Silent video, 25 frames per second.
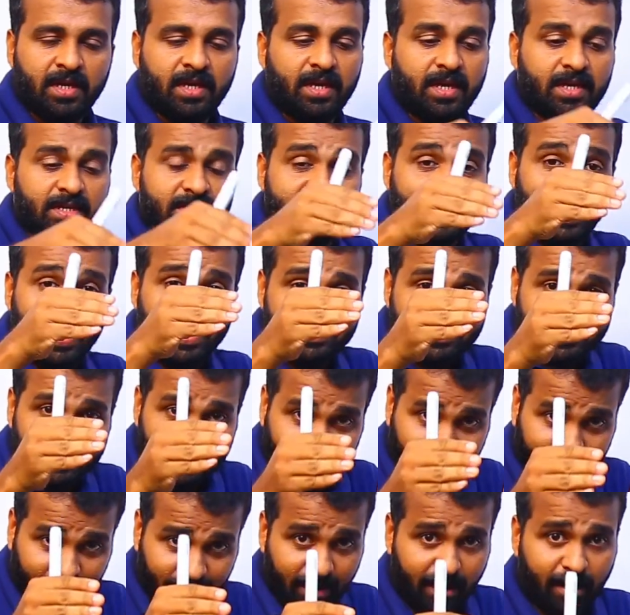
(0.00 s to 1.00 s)
In that
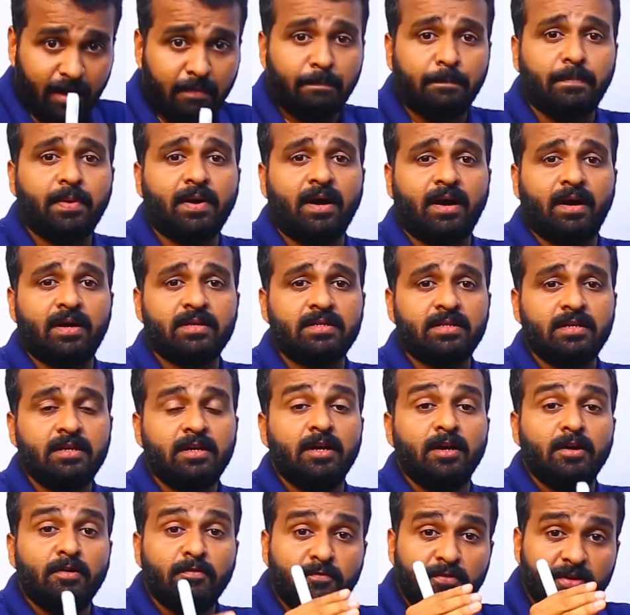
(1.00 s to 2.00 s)
circular
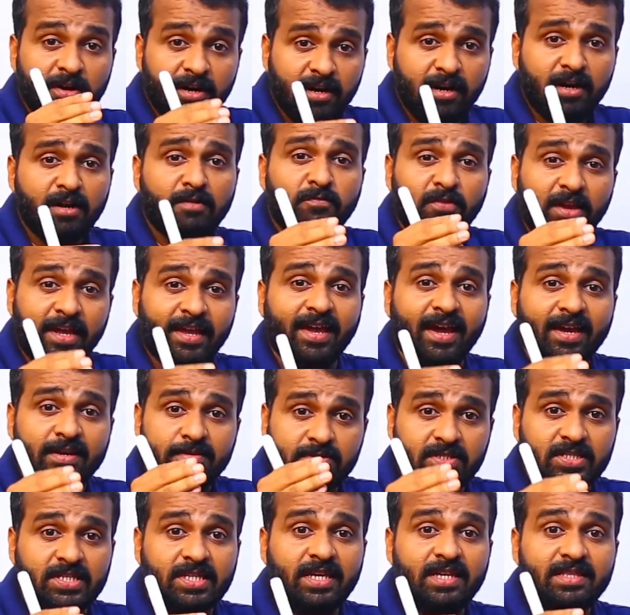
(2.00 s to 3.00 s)
path where we can
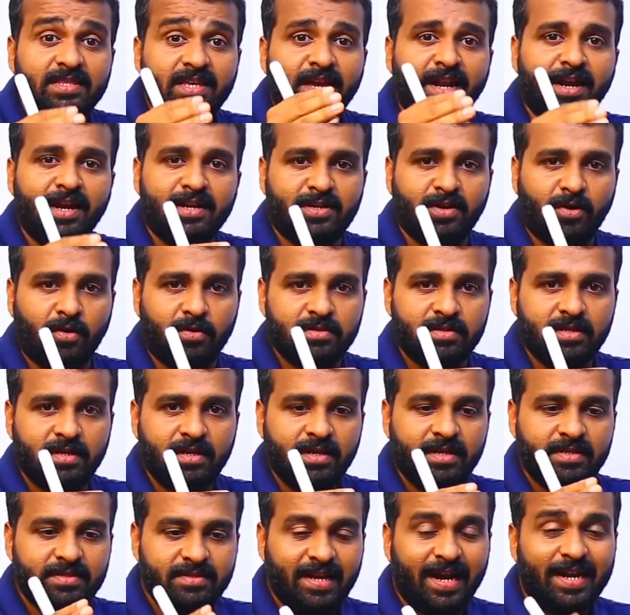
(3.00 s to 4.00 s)
see the electron,